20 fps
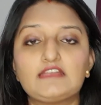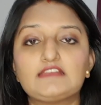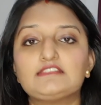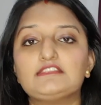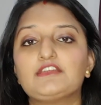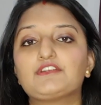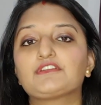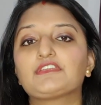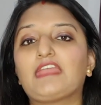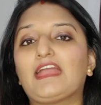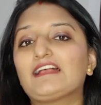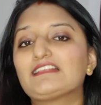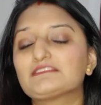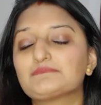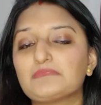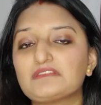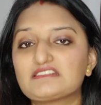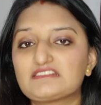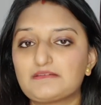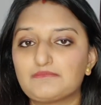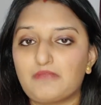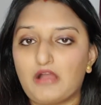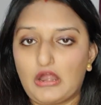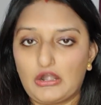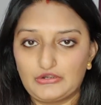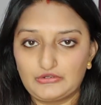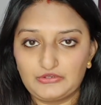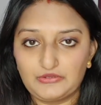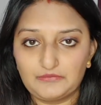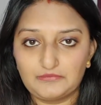There can be some
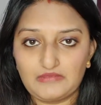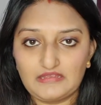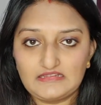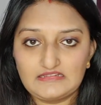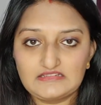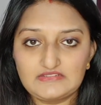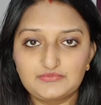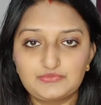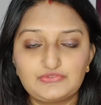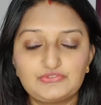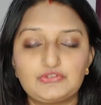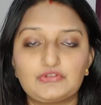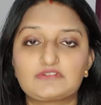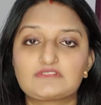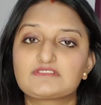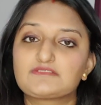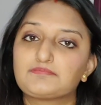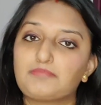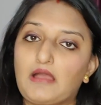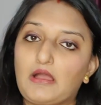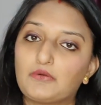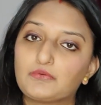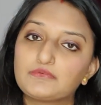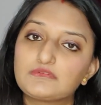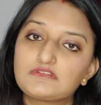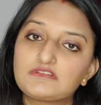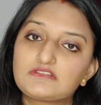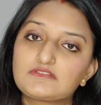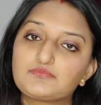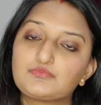arguments with your
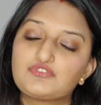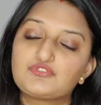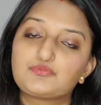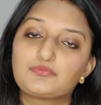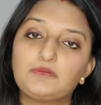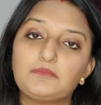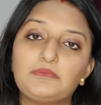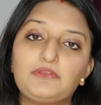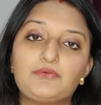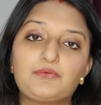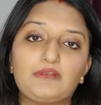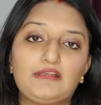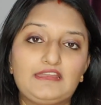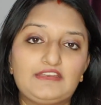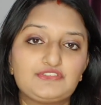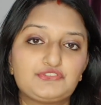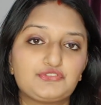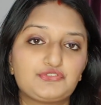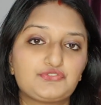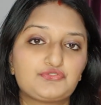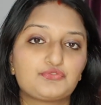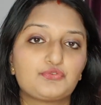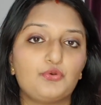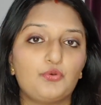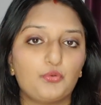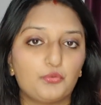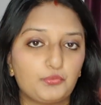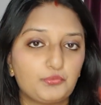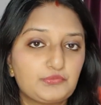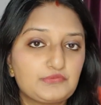spouse which will be related to
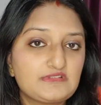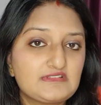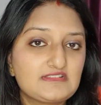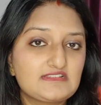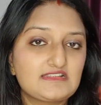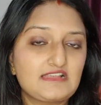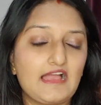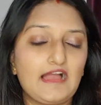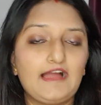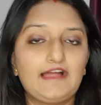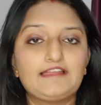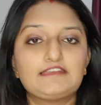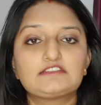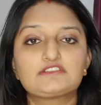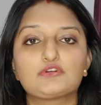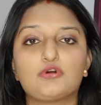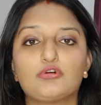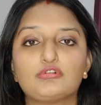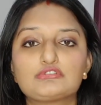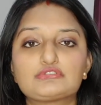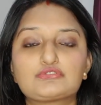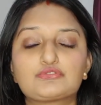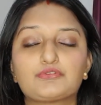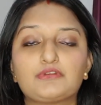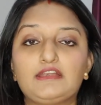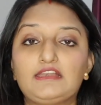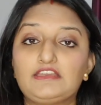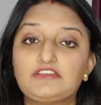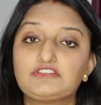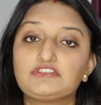loans and also
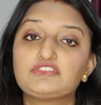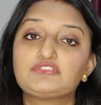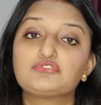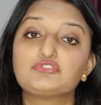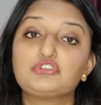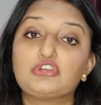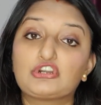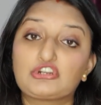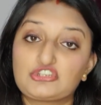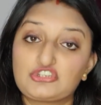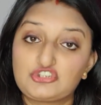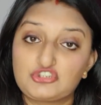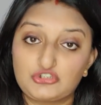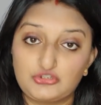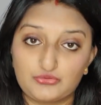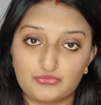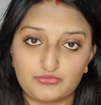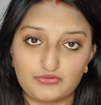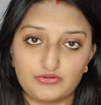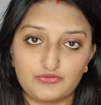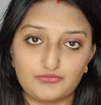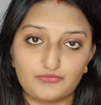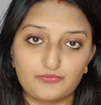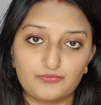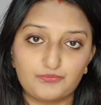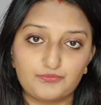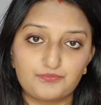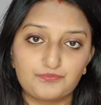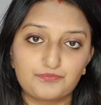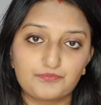related to your children.
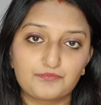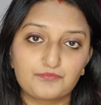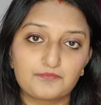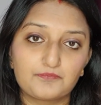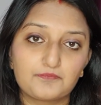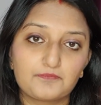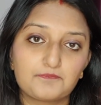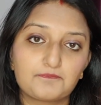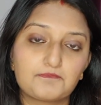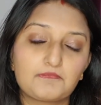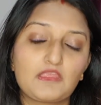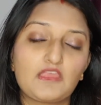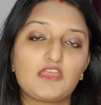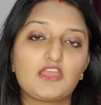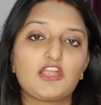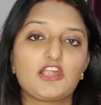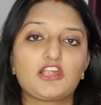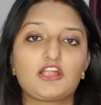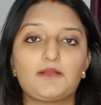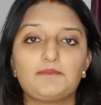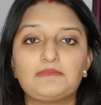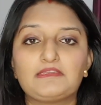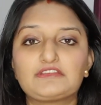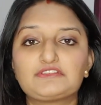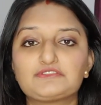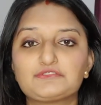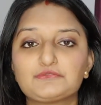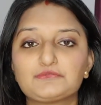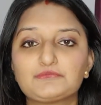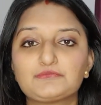Coming
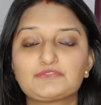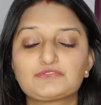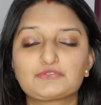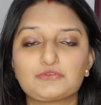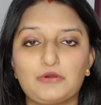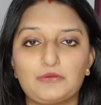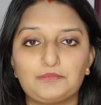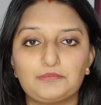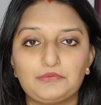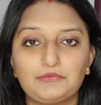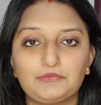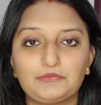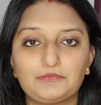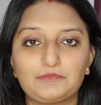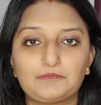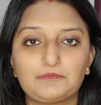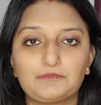to Scorpio.